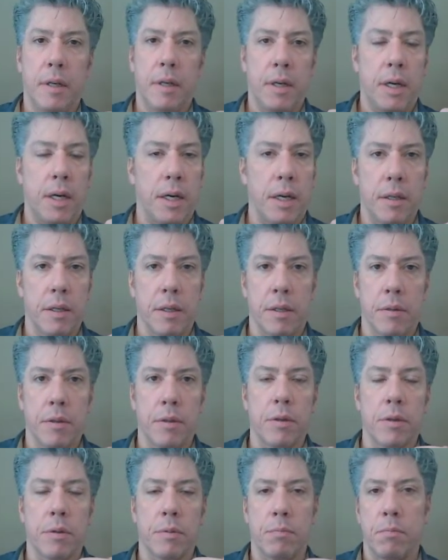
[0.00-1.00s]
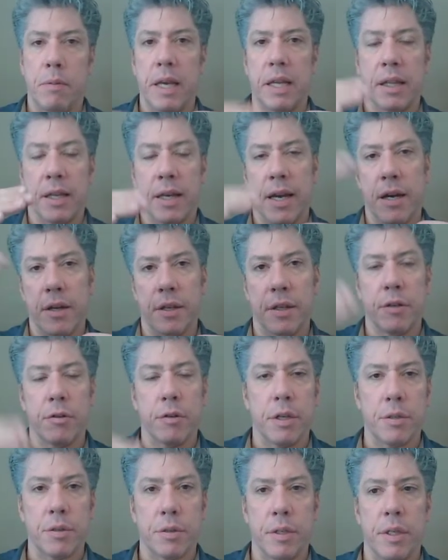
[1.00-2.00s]
uh, you know, you could make the count
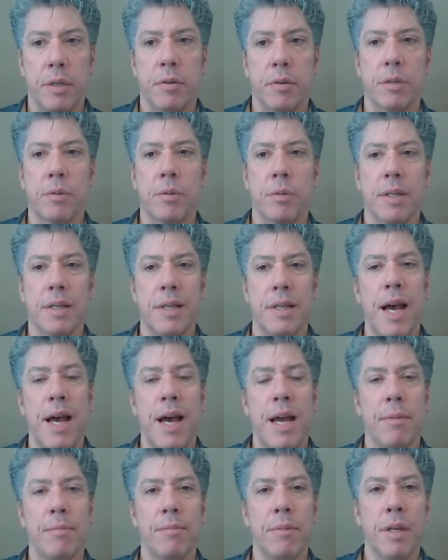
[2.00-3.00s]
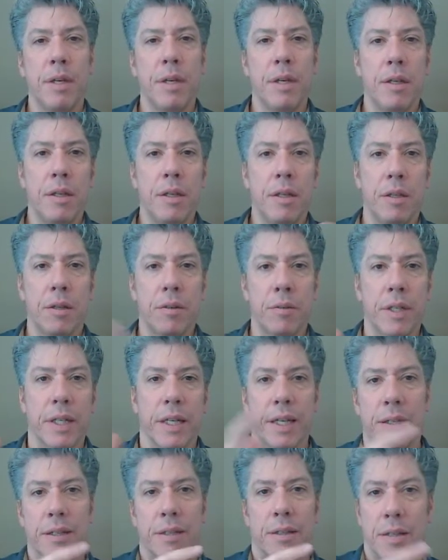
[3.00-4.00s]
increase or decrease. With time, you don't really
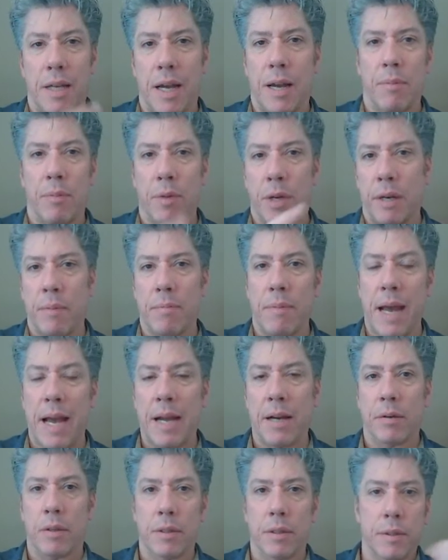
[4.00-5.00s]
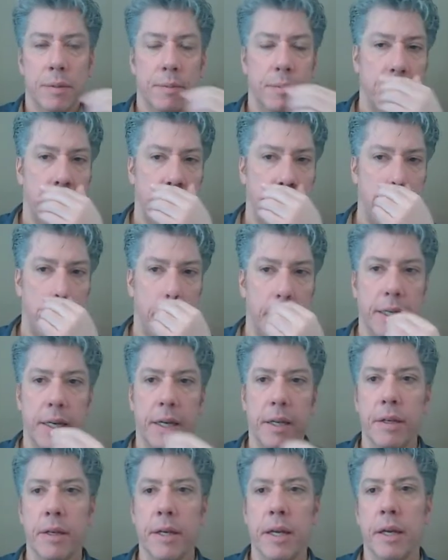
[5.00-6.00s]
get time running backwards. On the
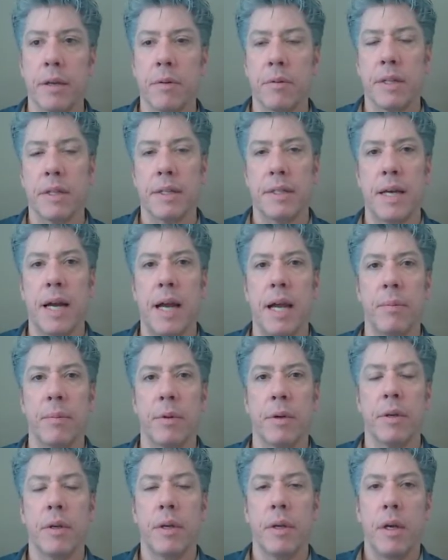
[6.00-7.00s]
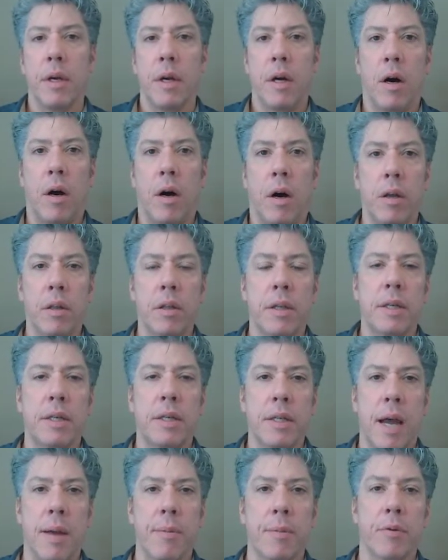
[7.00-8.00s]
other hand, with a timer, all that a
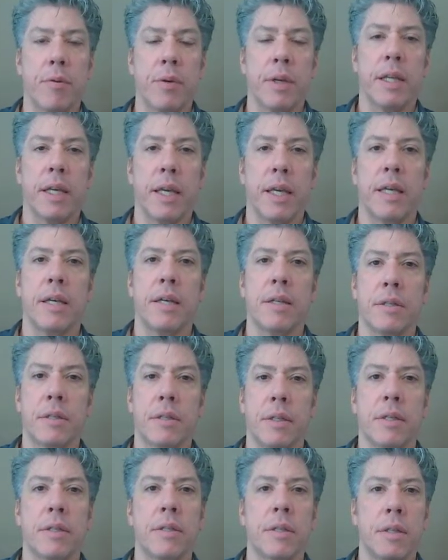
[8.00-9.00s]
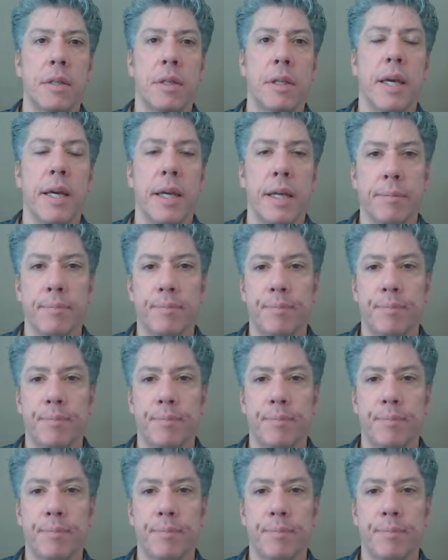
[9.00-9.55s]
timer really is is a delay.